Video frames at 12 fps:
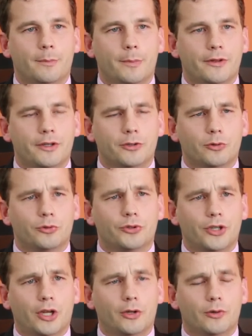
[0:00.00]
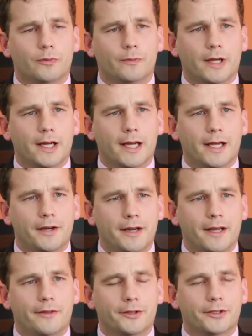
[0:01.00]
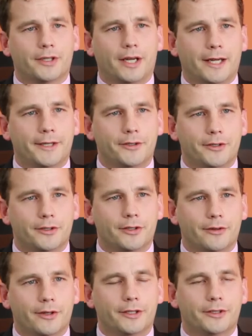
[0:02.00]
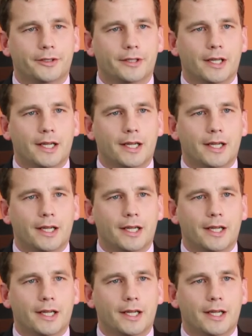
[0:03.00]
But there's also another side to this,